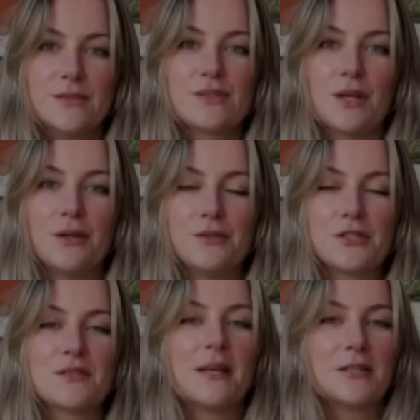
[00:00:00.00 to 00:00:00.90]
So
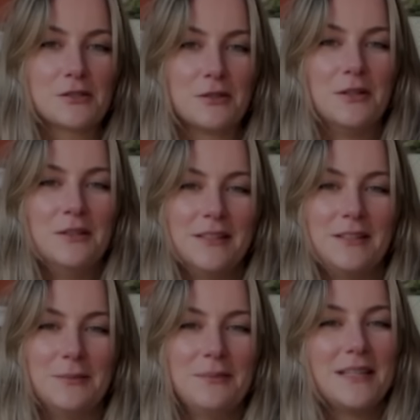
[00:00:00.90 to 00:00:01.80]
just make sure
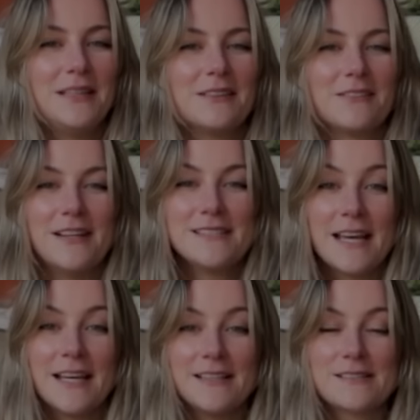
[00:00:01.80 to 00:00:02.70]
that you're picking the right
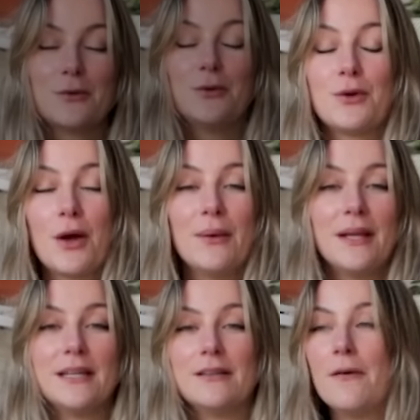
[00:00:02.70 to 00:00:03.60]
days,
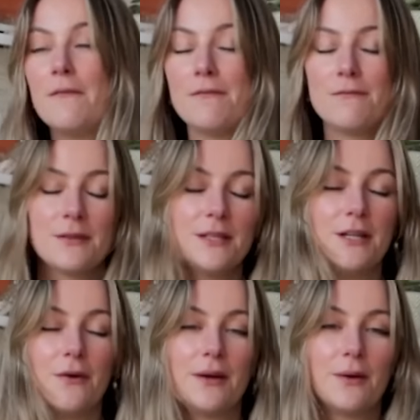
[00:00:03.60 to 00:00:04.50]
going in fully
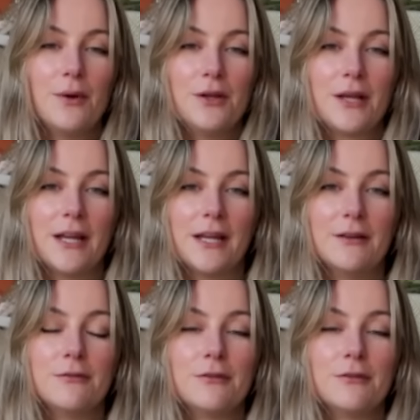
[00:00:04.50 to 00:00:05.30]
knowing what you're getting in